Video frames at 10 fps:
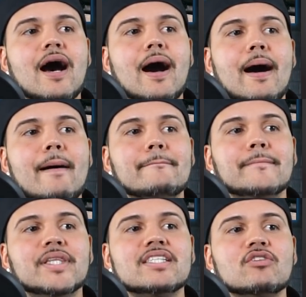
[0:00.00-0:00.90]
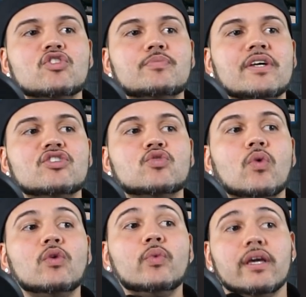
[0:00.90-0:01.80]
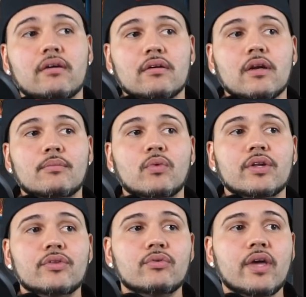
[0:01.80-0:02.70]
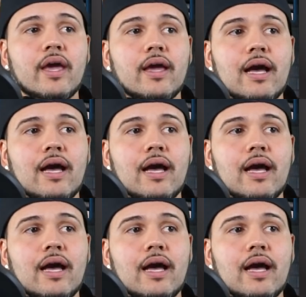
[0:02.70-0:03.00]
The single spent just 1 week number one in the UK,